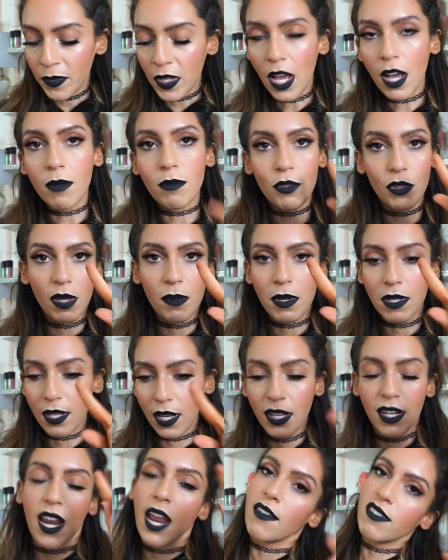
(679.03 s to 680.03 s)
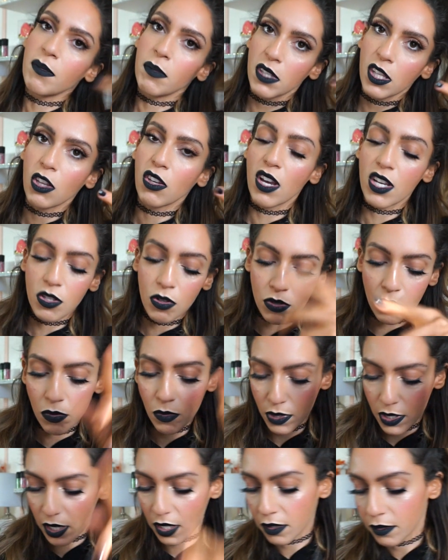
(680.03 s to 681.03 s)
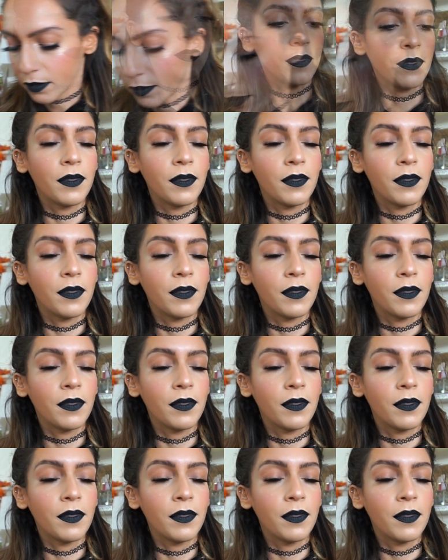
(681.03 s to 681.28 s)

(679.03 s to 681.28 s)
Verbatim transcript: Um, so give me a second. I have something to tell you guys also. One second.